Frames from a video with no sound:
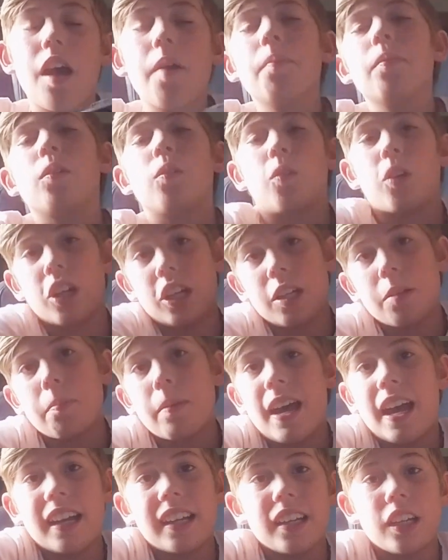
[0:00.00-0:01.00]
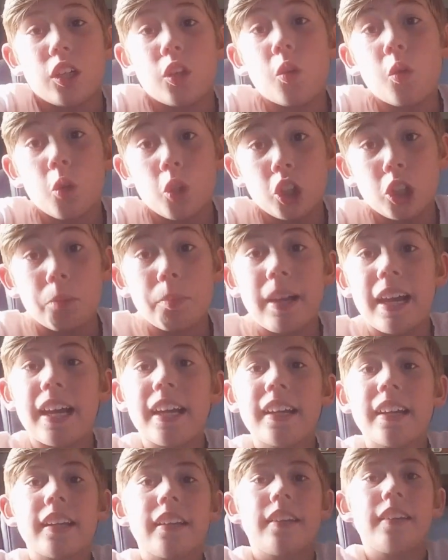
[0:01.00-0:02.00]
I'm a running back and a
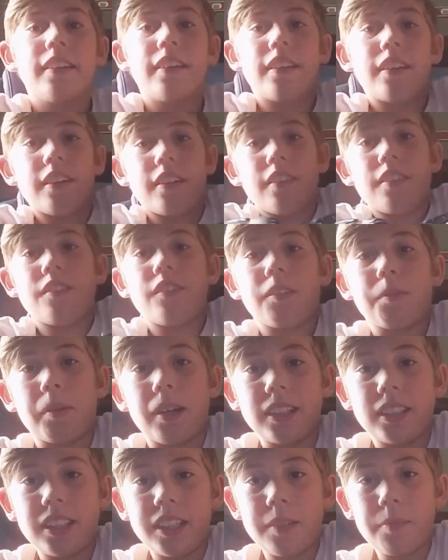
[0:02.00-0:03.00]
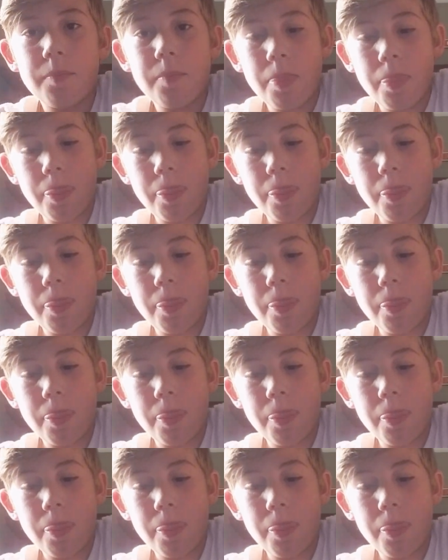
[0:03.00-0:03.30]
cornerback for my team.